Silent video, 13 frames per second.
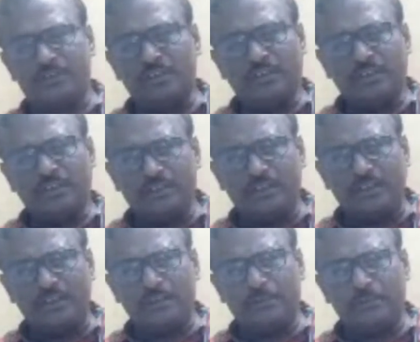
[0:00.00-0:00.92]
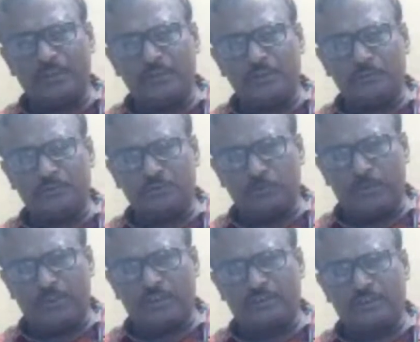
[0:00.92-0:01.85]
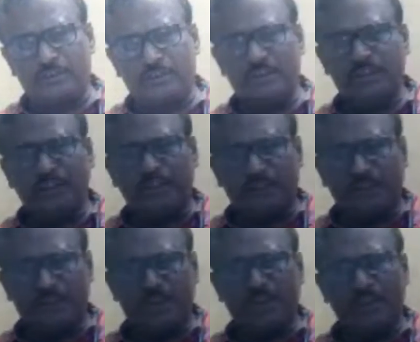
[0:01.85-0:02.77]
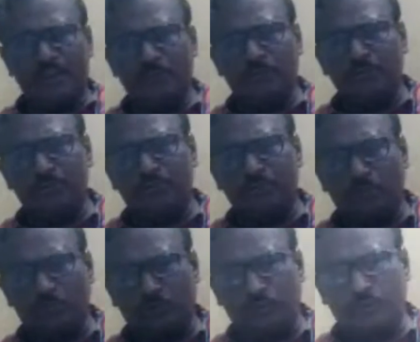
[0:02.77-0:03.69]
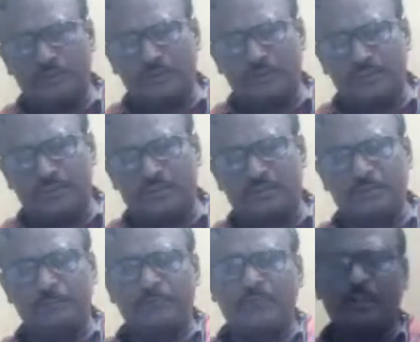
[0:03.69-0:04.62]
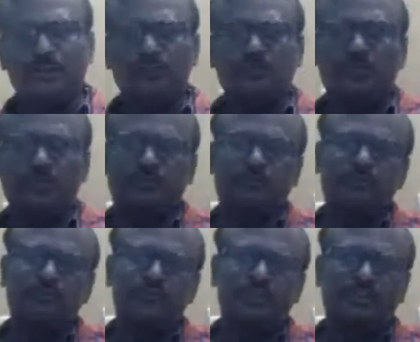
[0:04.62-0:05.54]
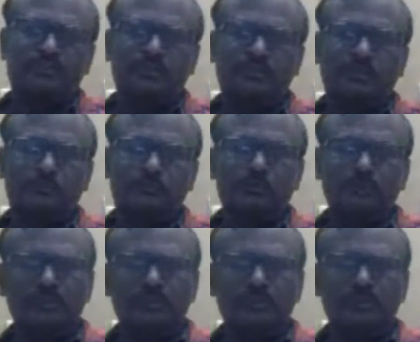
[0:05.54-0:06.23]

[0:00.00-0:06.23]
inside, so far as the area within this jurisdiction of within the